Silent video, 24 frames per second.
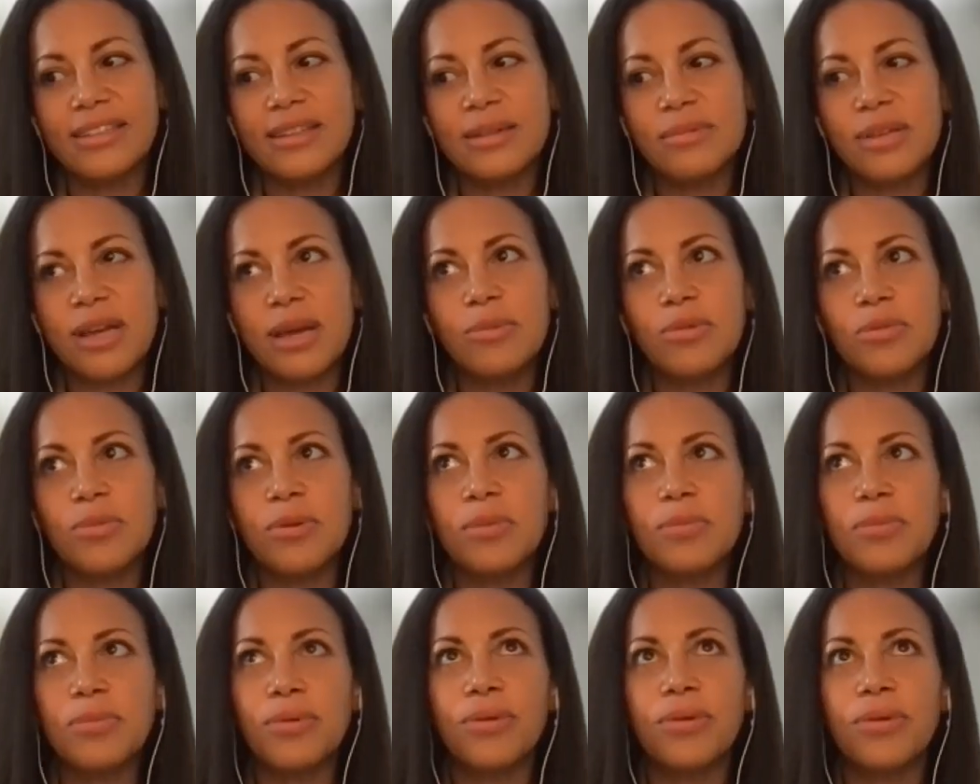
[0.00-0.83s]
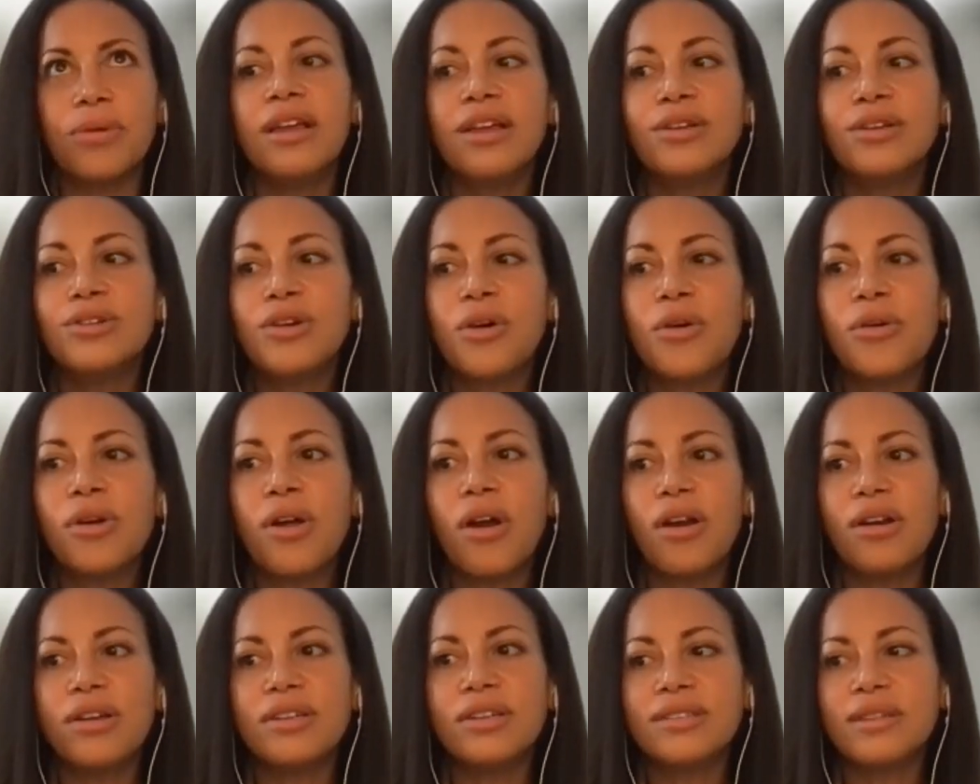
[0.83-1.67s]
sometimes people don't
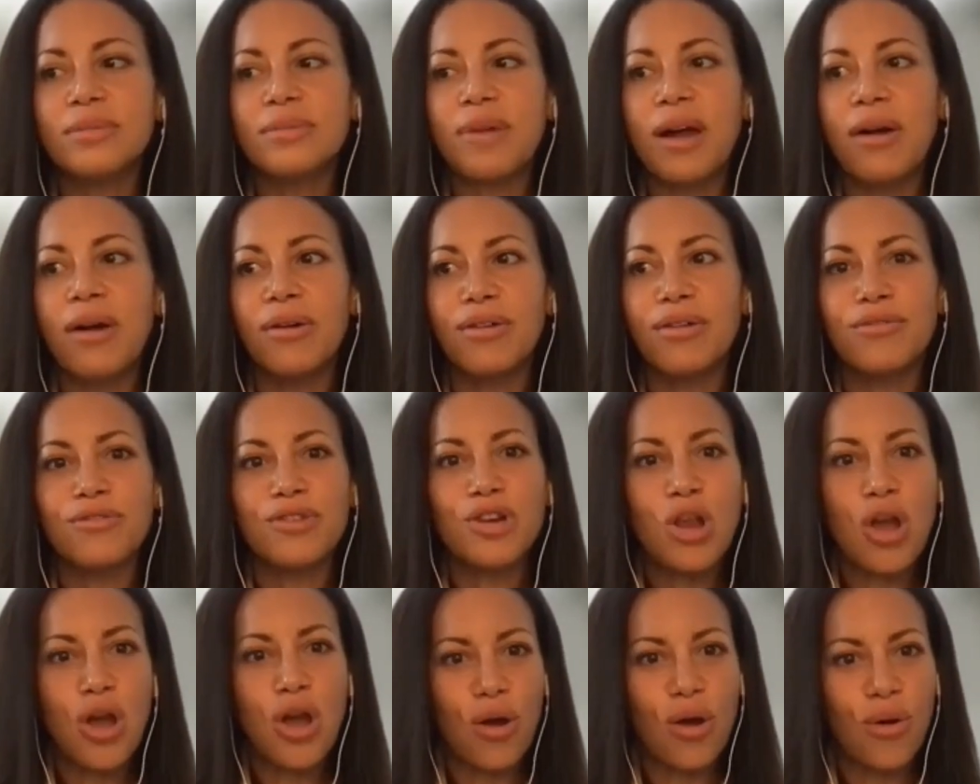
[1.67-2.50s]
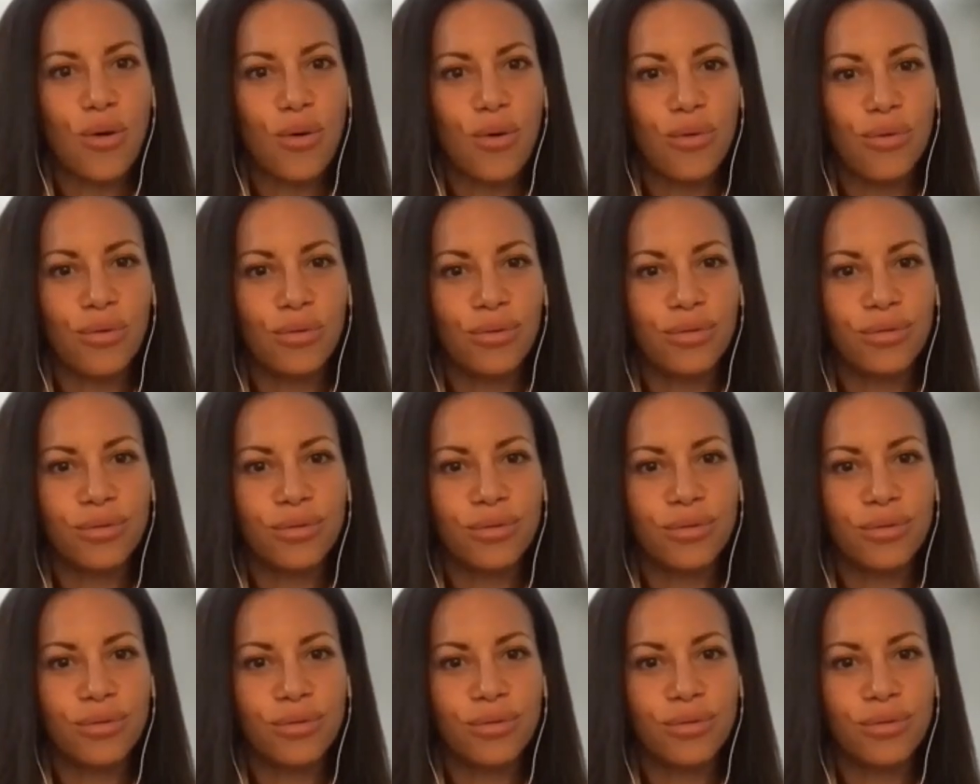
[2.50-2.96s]
harness the power of no.